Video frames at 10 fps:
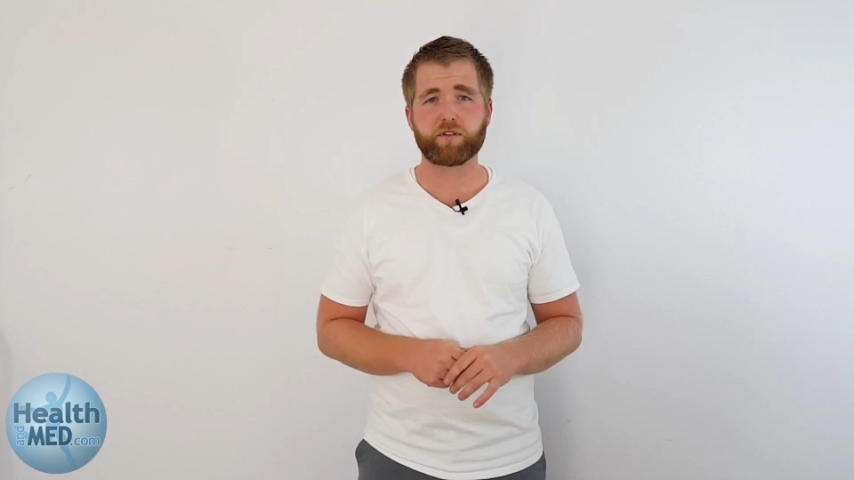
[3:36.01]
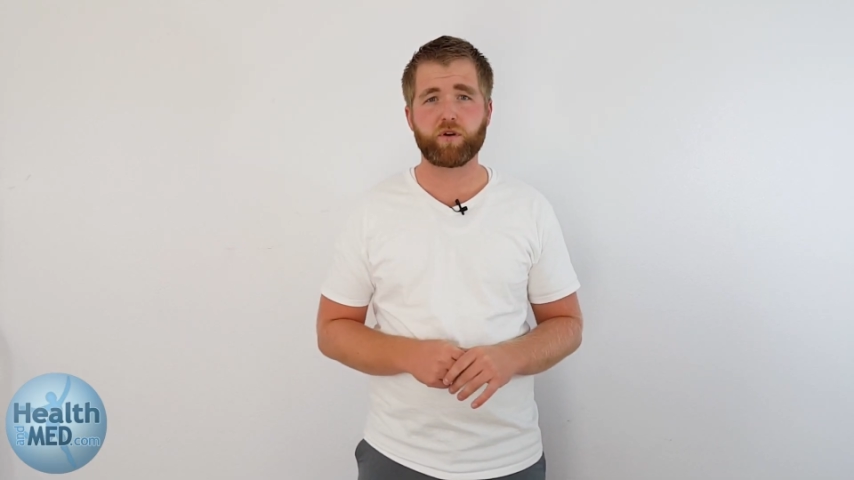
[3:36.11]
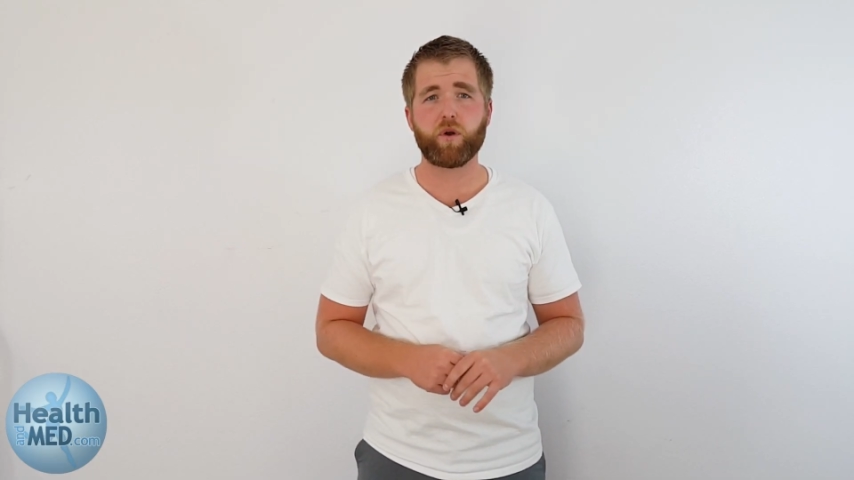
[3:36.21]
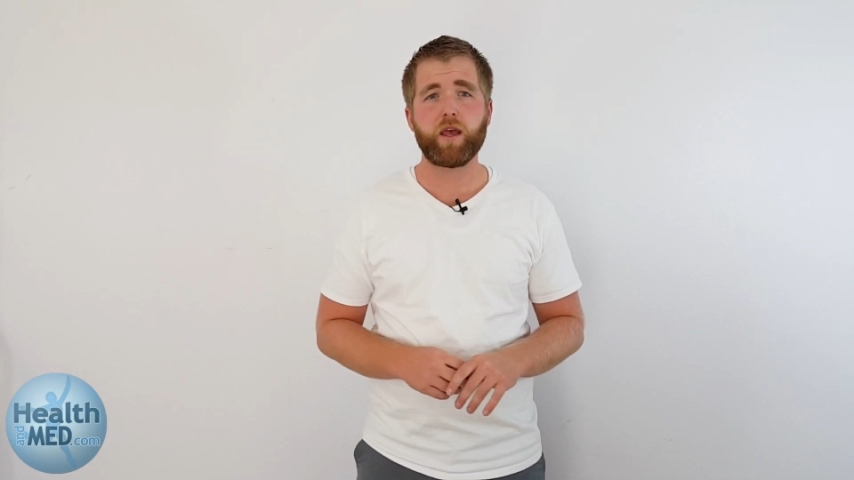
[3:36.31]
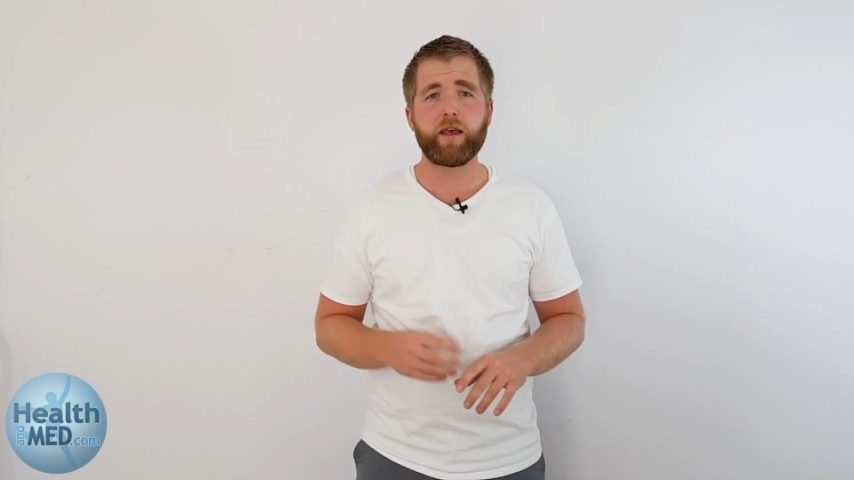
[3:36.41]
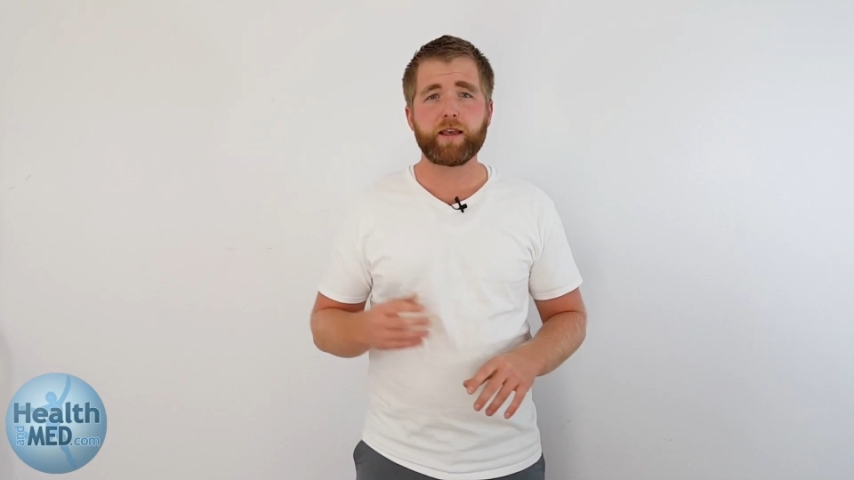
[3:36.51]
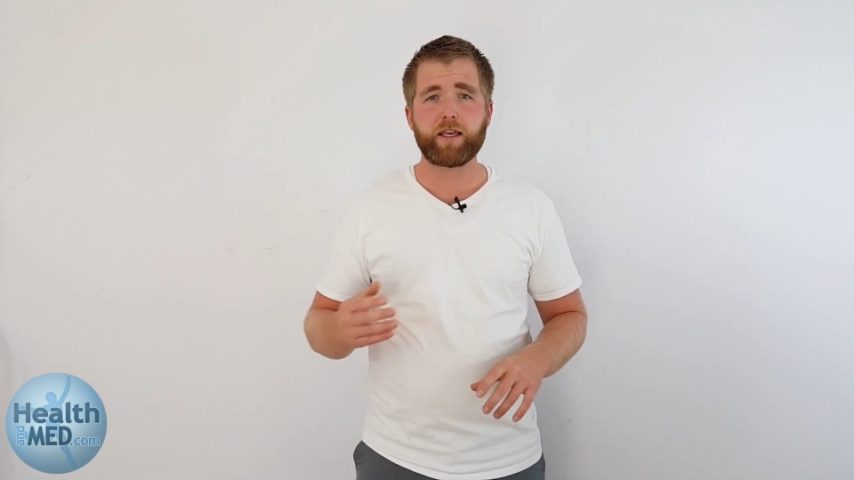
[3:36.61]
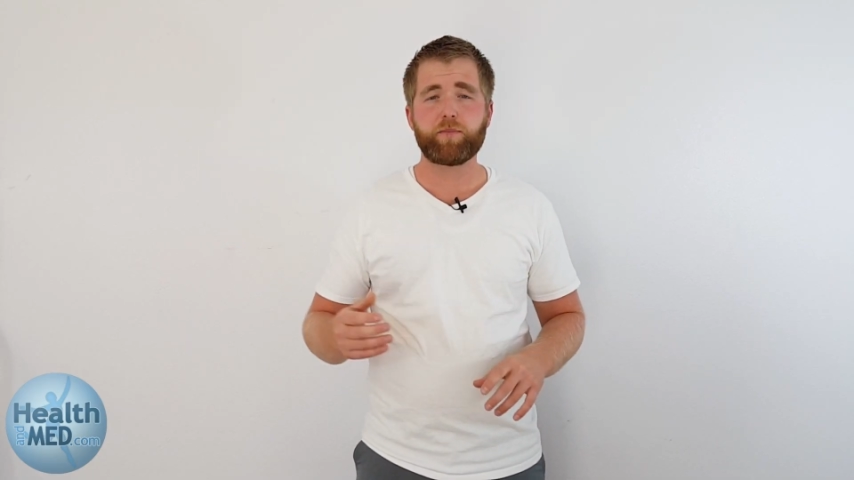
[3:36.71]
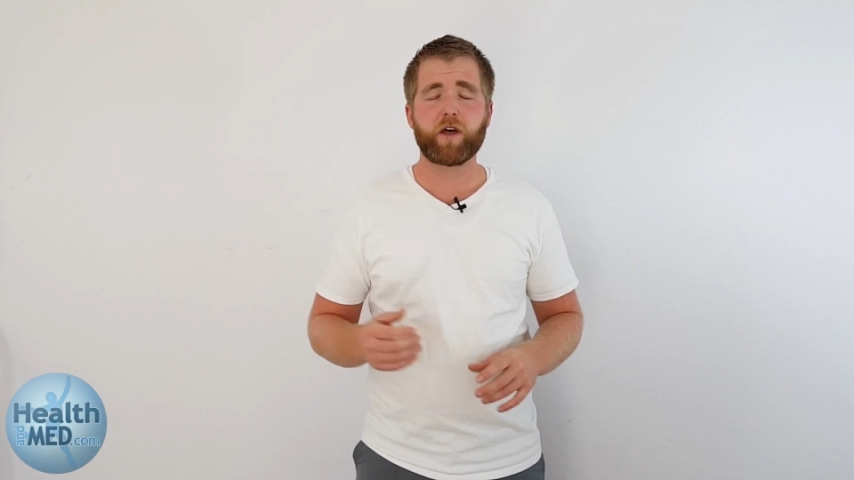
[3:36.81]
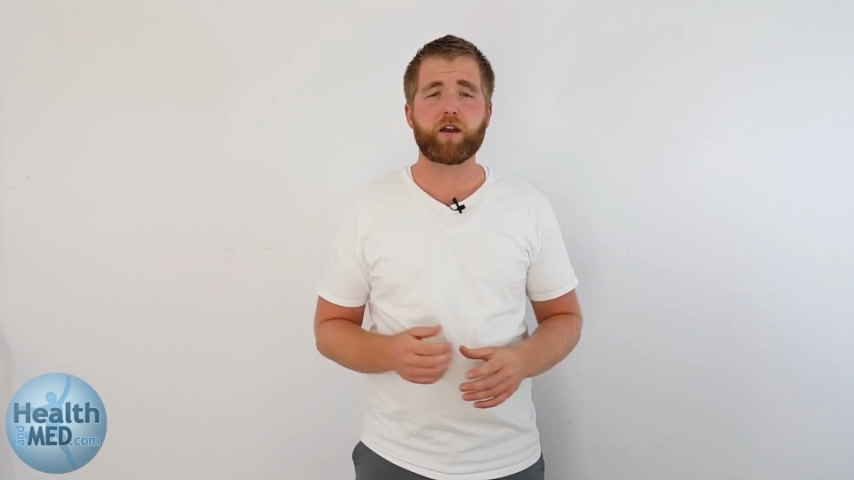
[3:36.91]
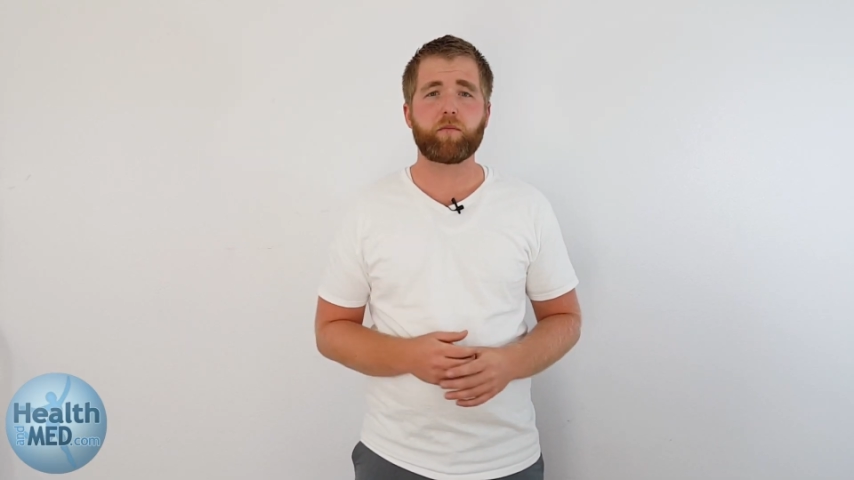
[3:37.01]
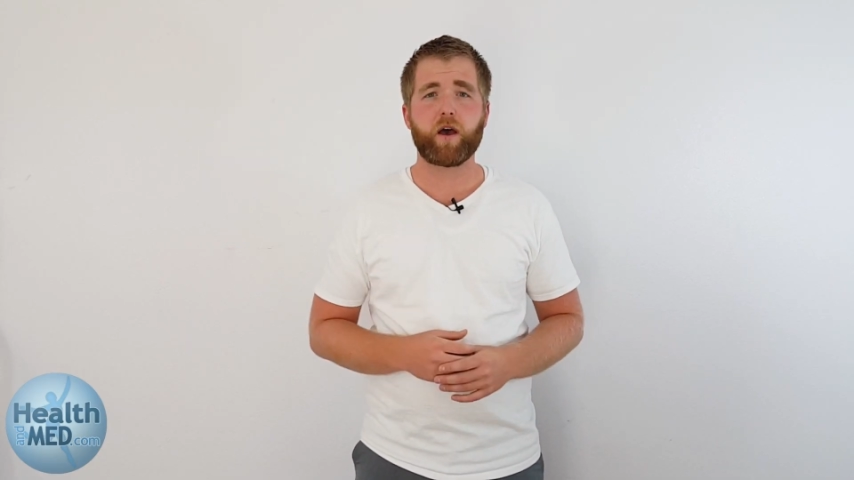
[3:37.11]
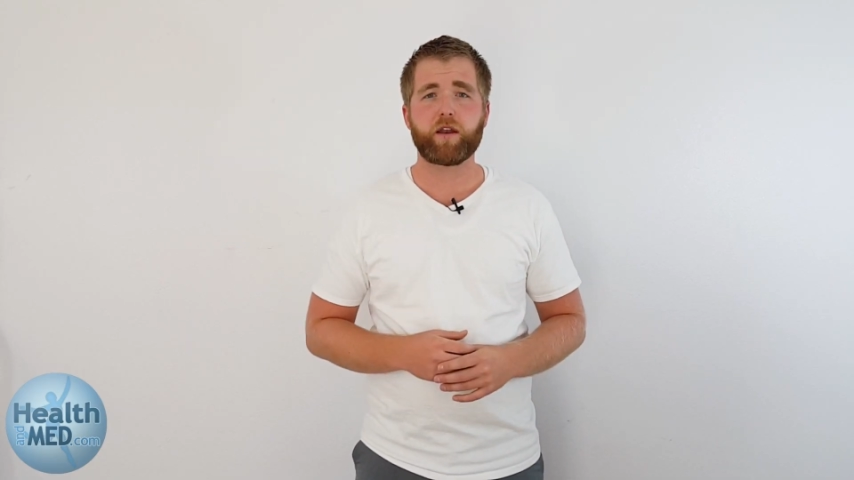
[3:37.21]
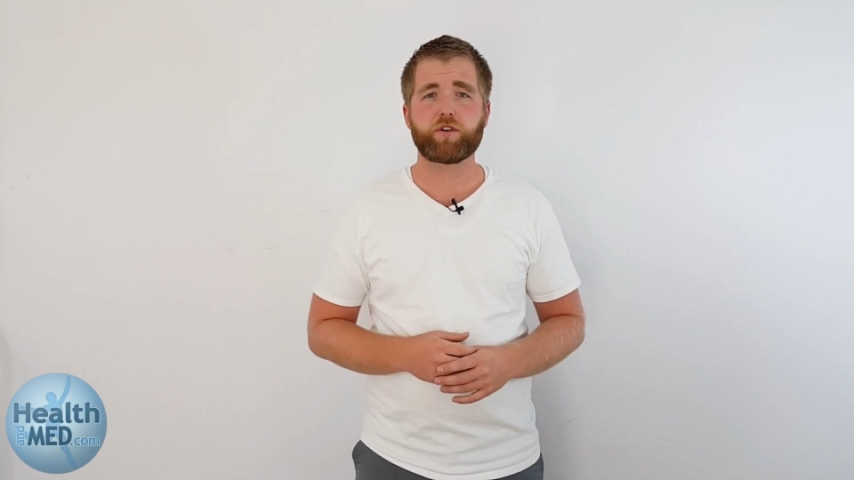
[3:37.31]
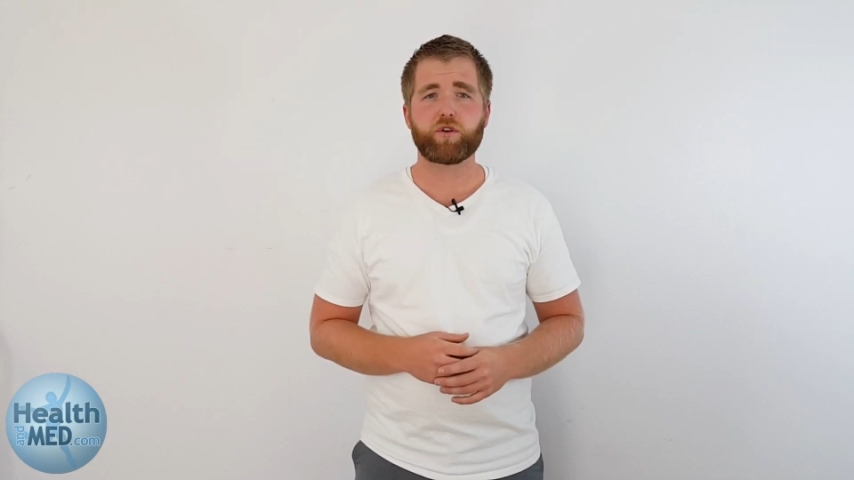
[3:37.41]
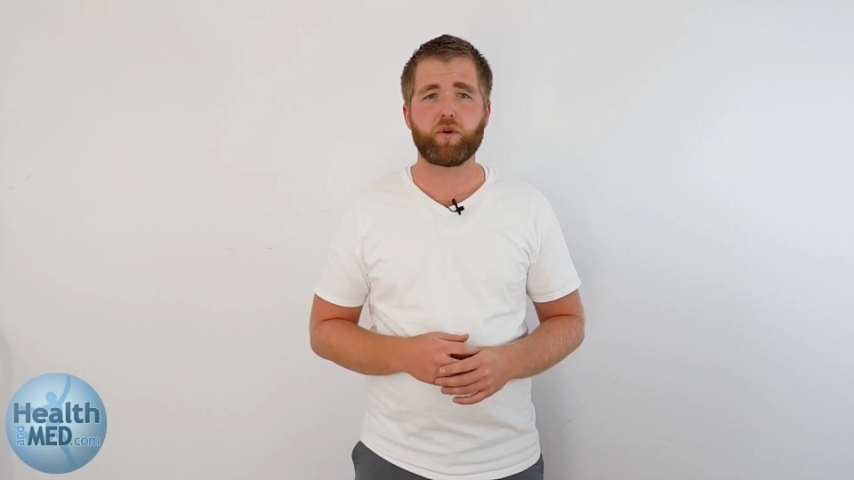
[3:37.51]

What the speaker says: So keep that in mind as you're